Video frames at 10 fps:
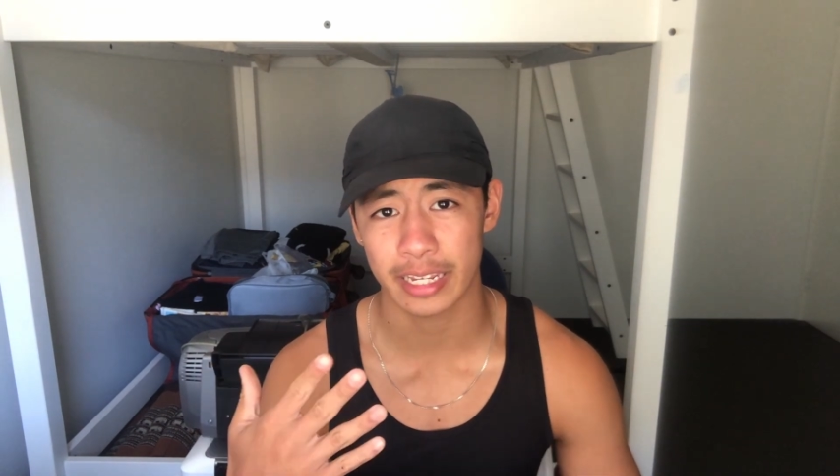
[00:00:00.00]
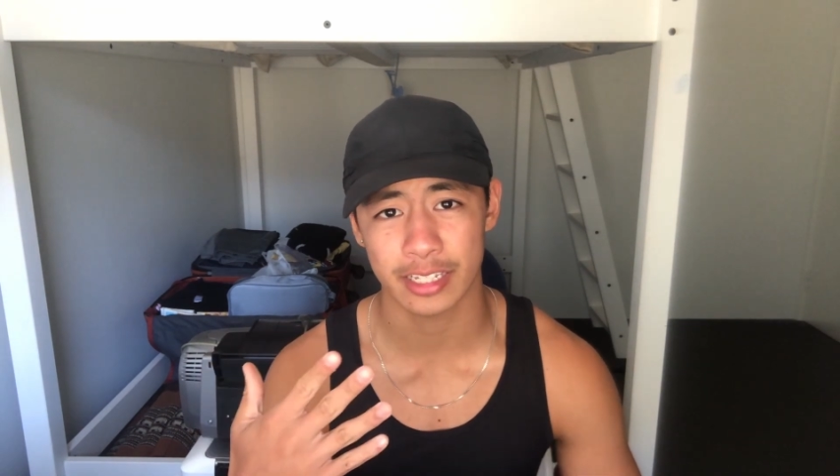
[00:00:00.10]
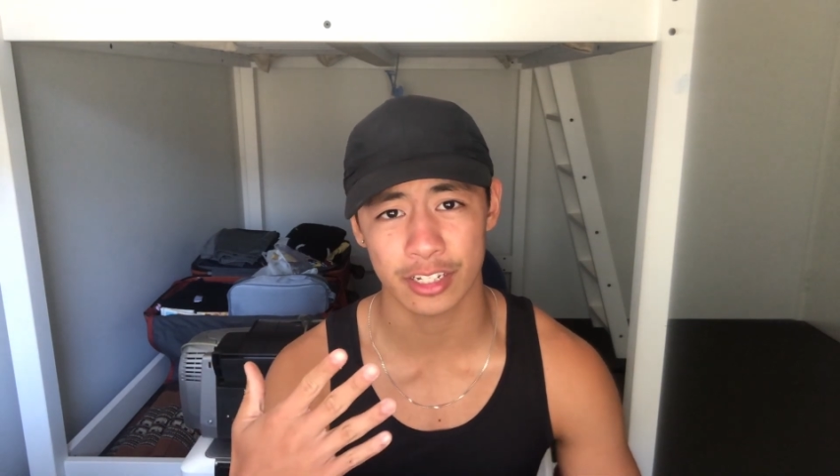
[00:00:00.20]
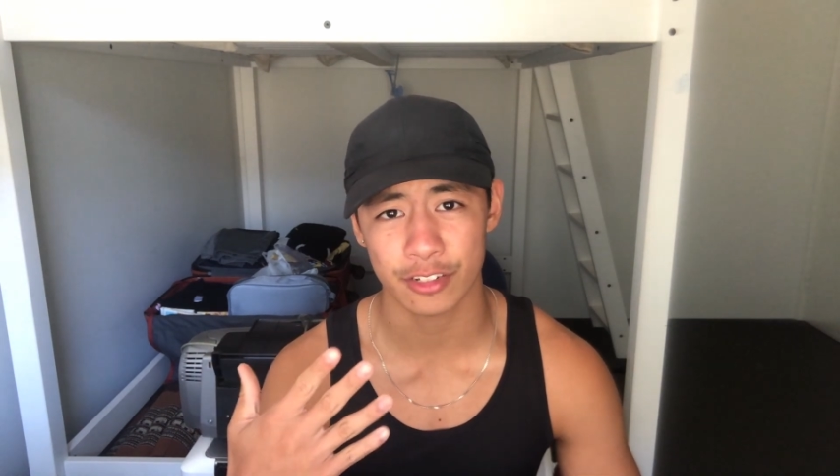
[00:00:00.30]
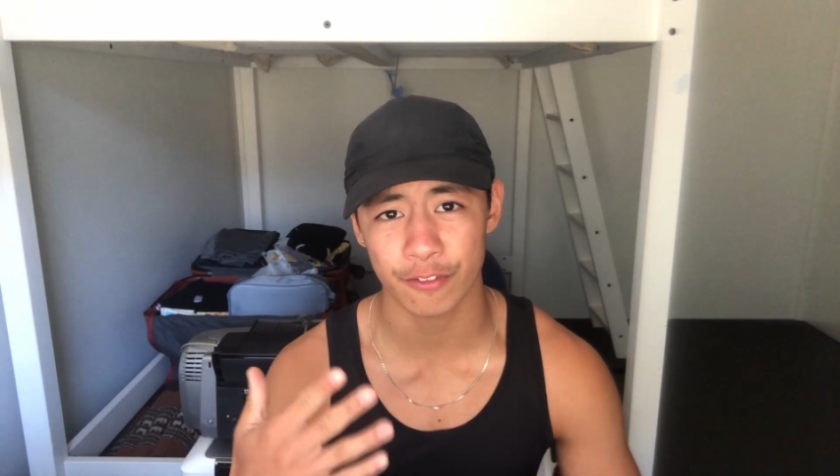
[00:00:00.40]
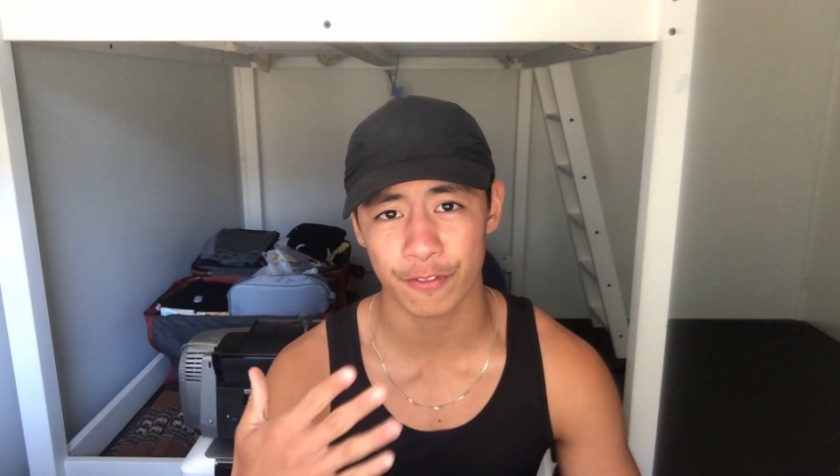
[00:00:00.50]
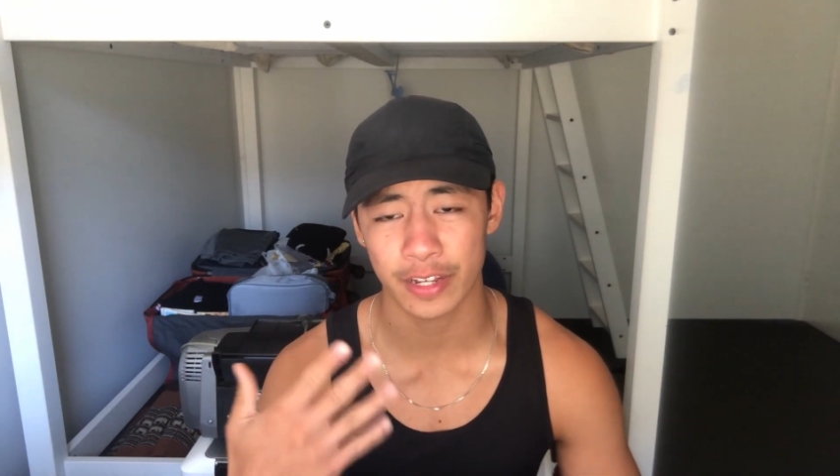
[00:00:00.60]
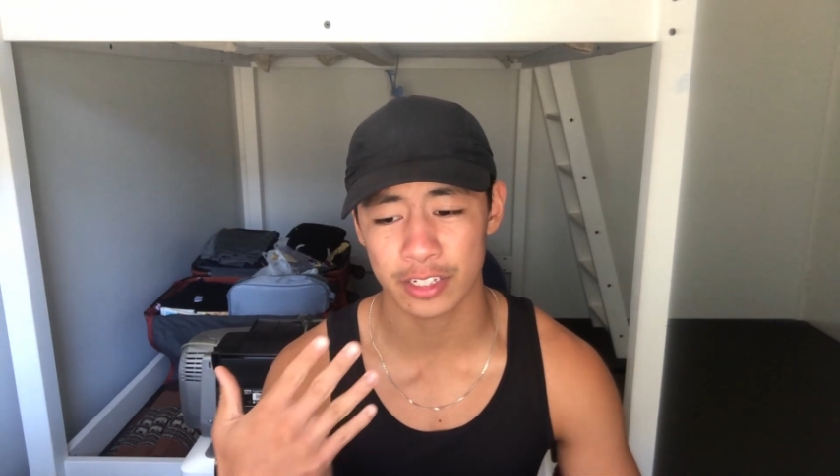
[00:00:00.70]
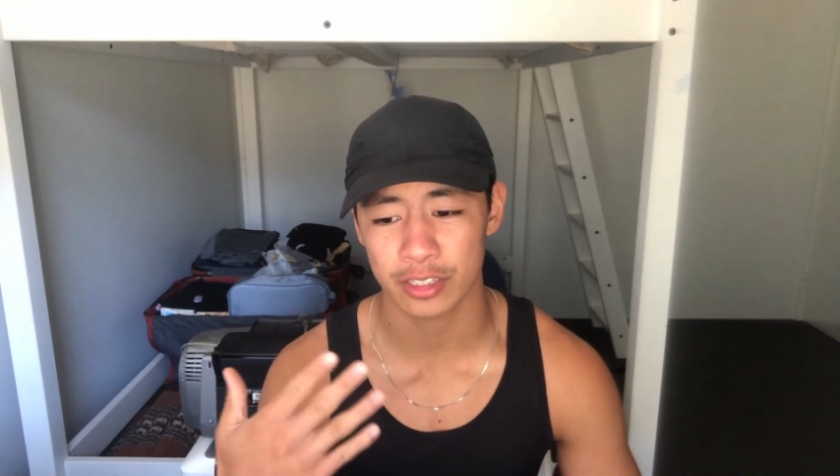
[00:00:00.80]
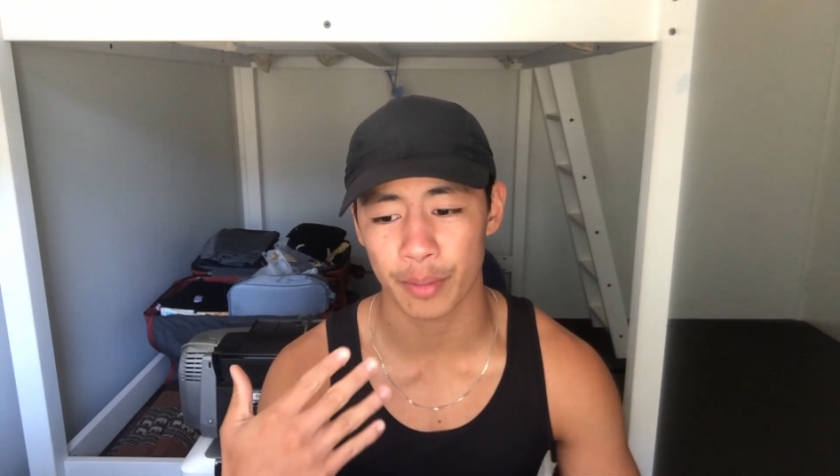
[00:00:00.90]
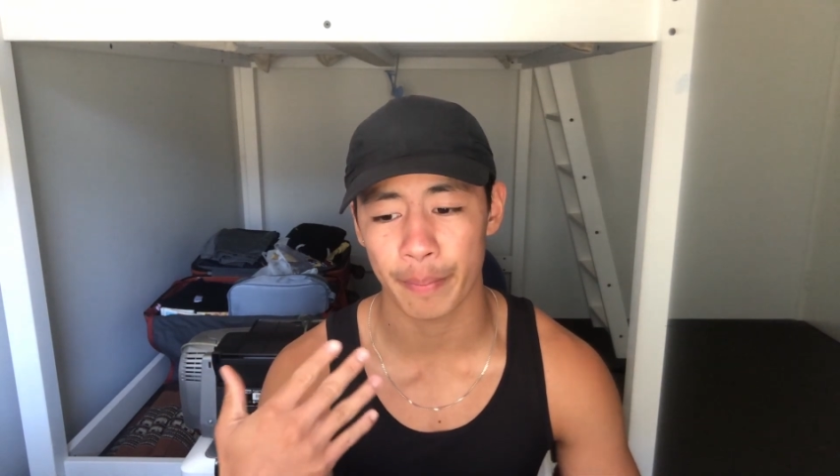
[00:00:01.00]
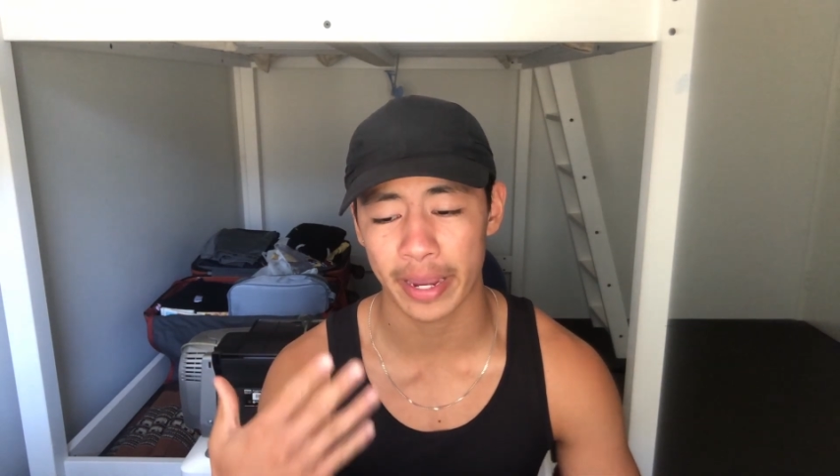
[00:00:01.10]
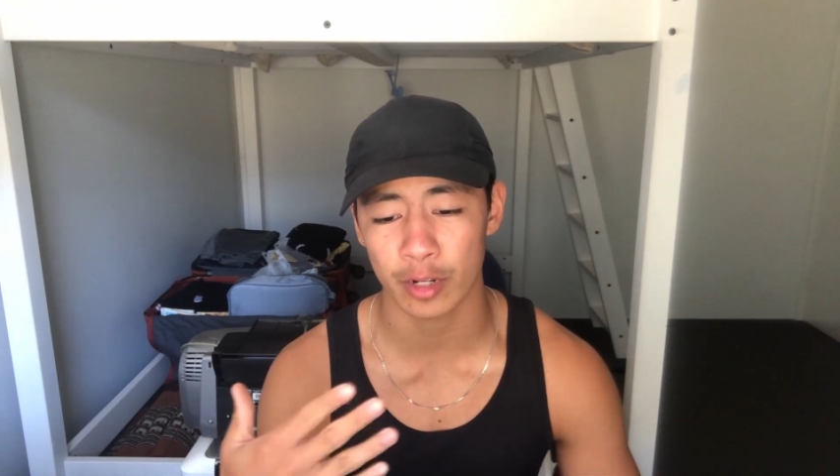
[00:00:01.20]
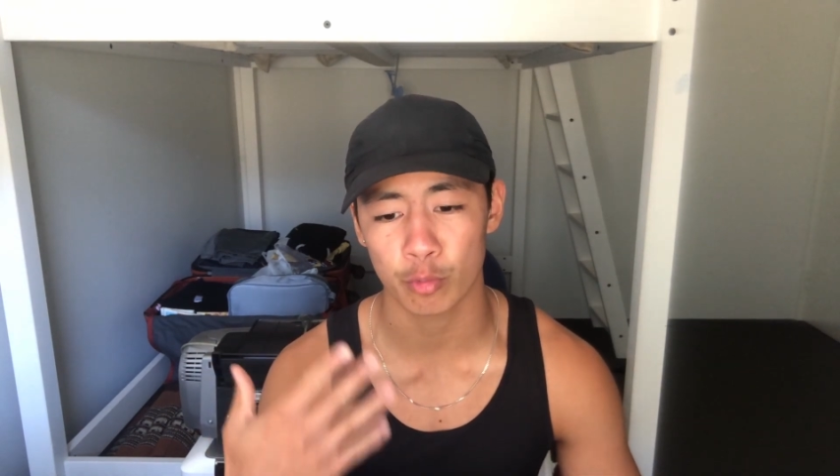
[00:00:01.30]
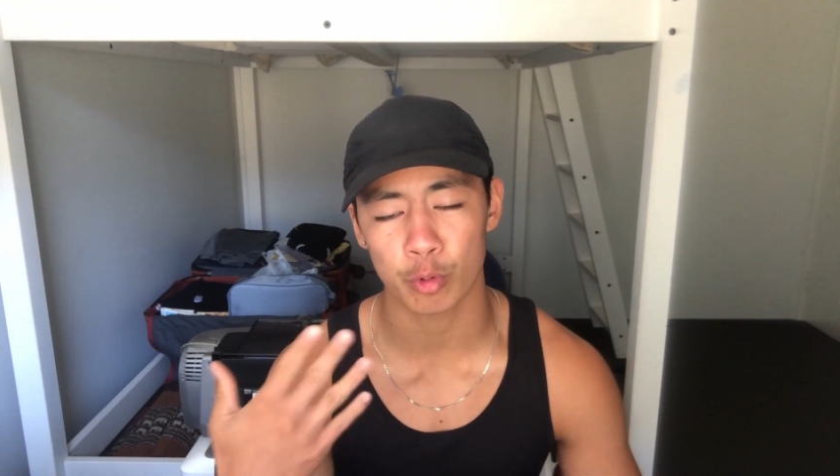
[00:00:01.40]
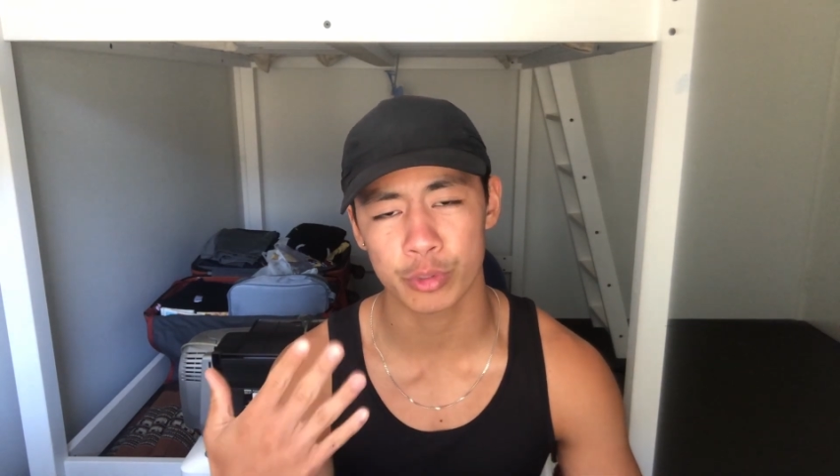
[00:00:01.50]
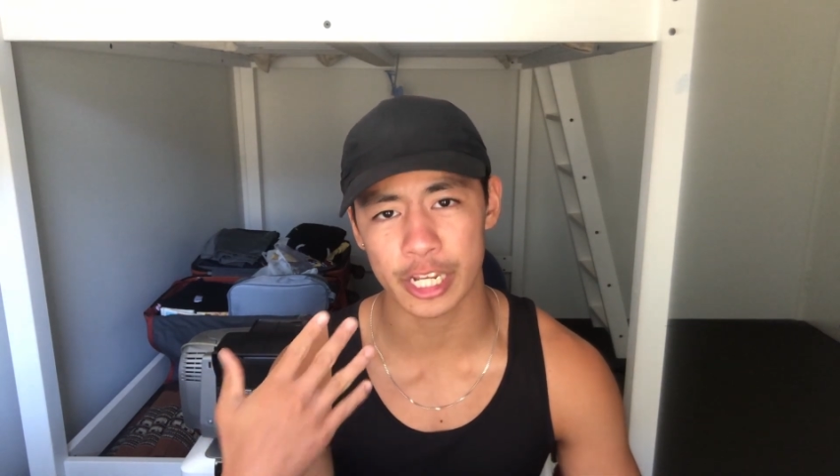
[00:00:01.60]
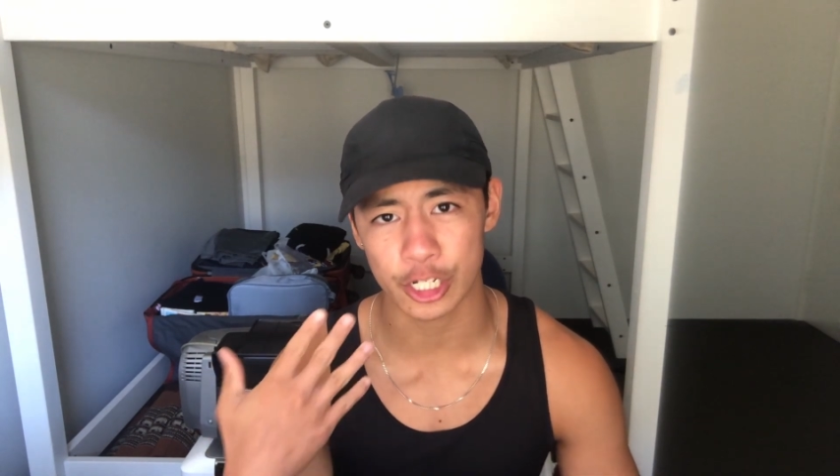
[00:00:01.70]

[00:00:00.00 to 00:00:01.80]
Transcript: it doesn't fix the main root